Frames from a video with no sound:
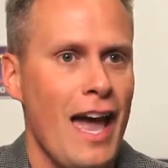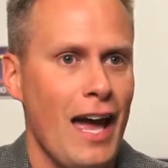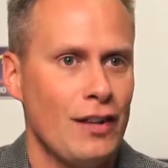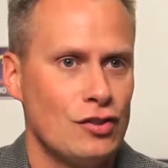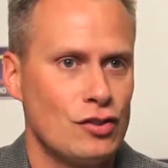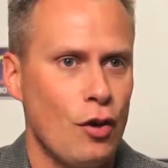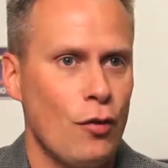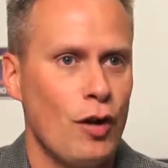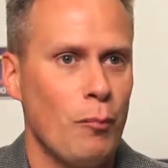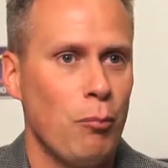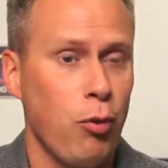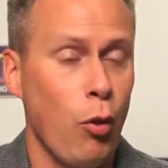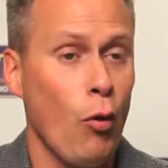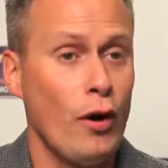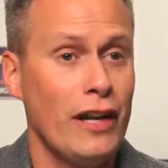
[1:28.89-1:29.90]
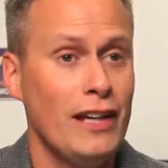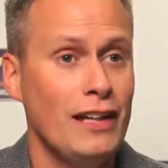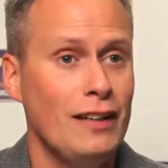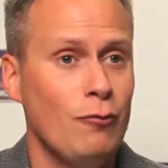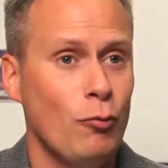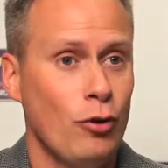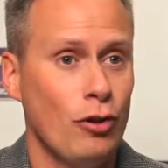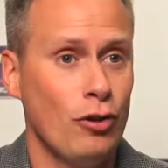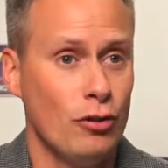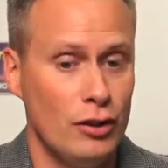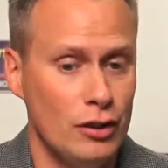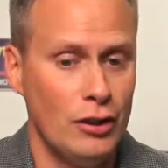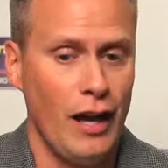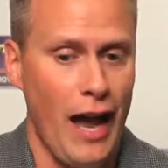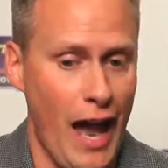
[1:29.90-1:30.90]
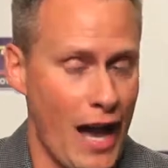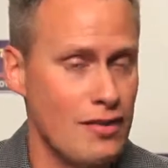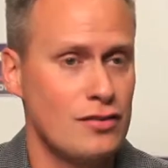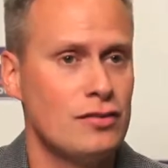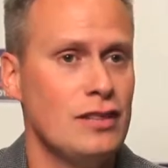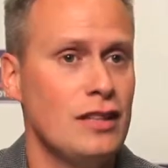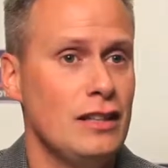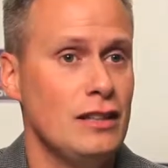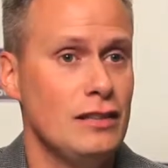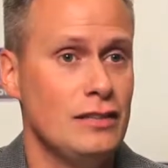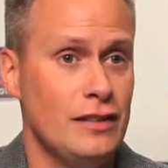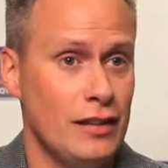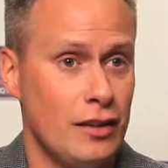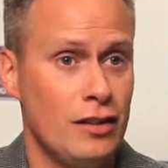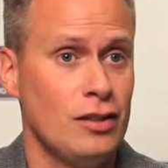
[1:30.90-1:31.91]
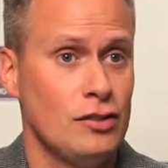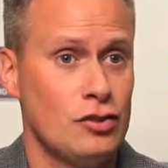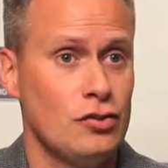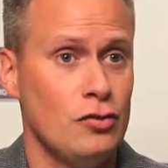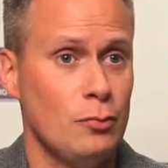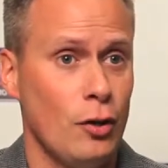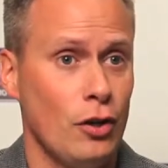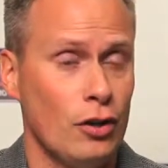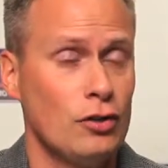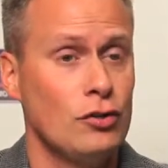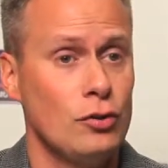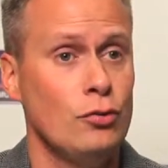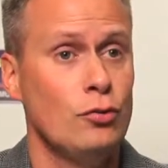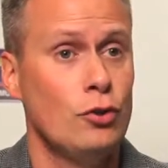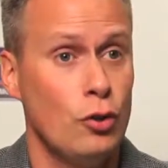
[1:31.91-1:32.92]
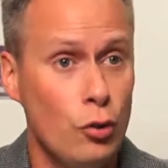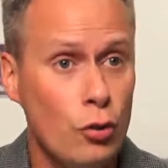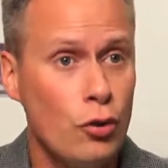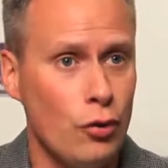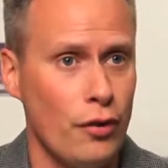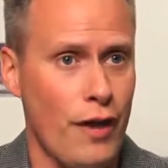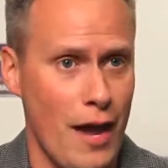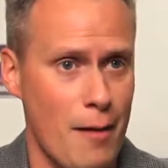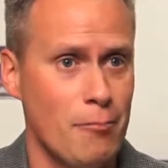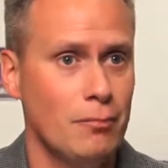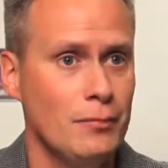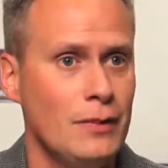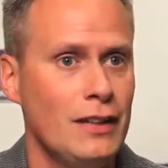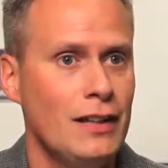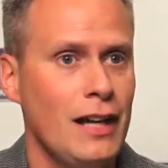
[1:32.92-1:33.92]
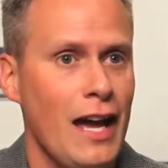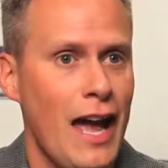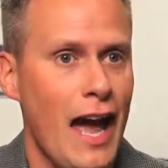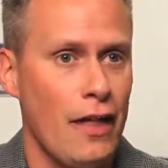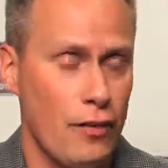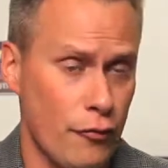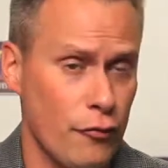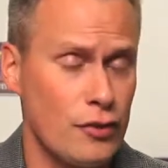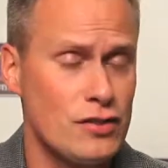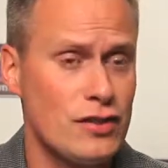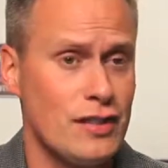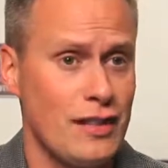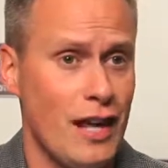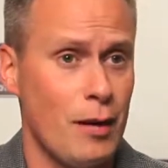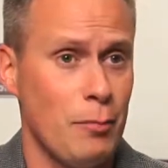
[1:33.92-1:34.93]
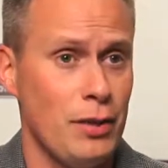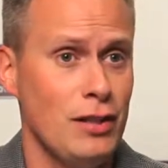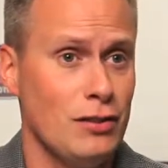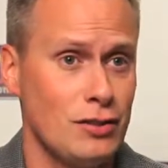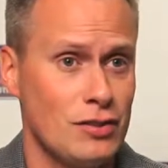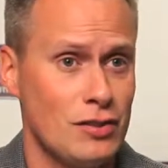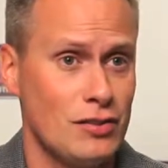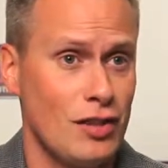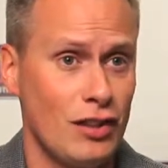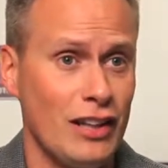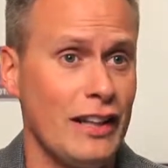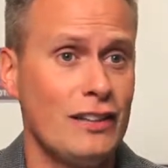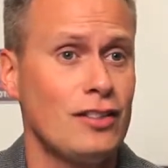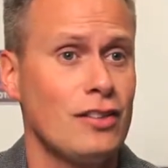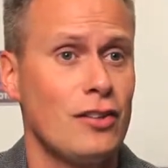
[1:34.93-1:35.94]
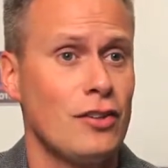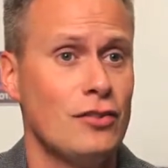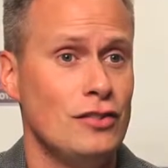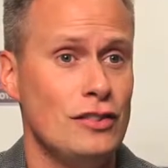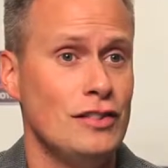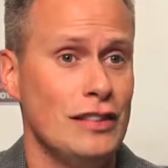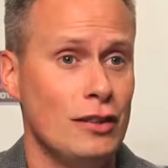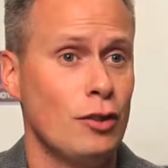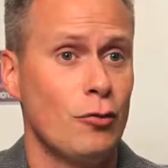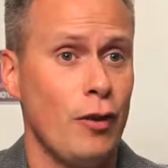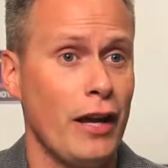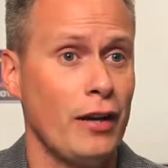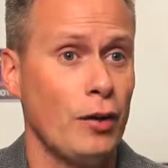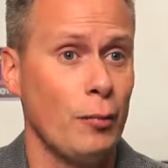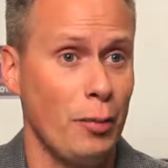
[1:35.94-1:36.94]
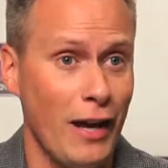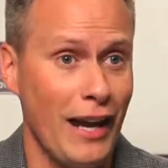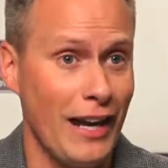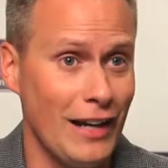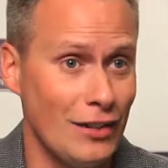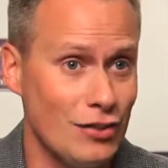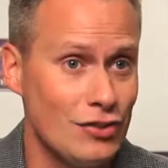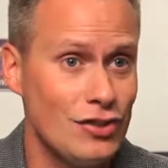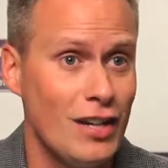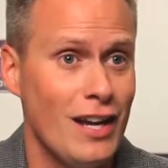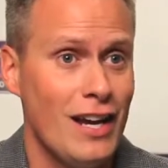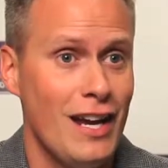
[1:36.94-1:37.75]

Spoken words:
And so an employee will ask the consumer to Google them, and the first thing that appears is the link to their DealerRater page.